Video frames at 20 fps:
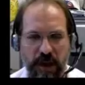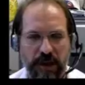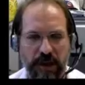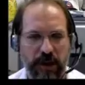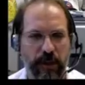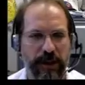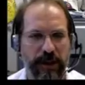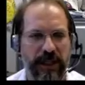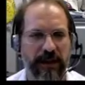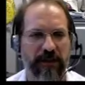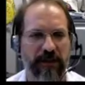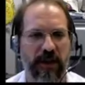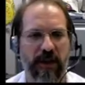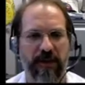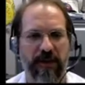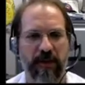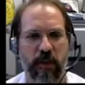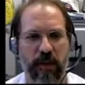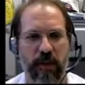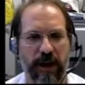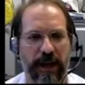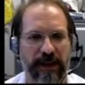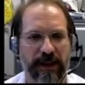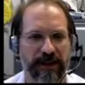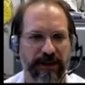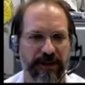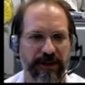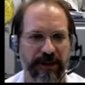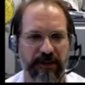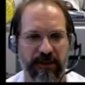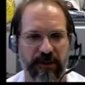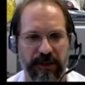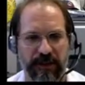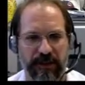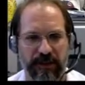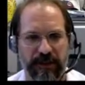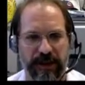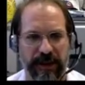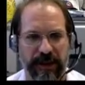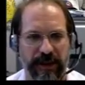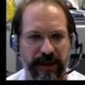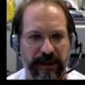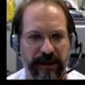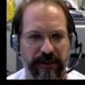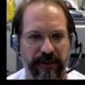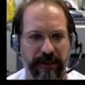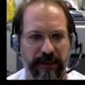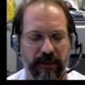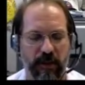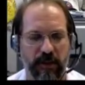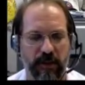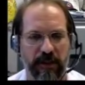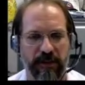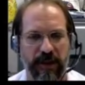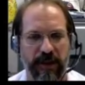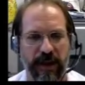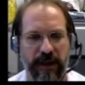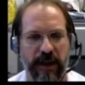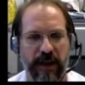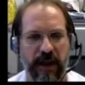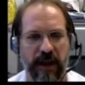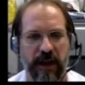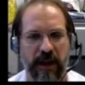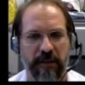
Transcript: do we give off more oxygen, which would be the Bohr effect,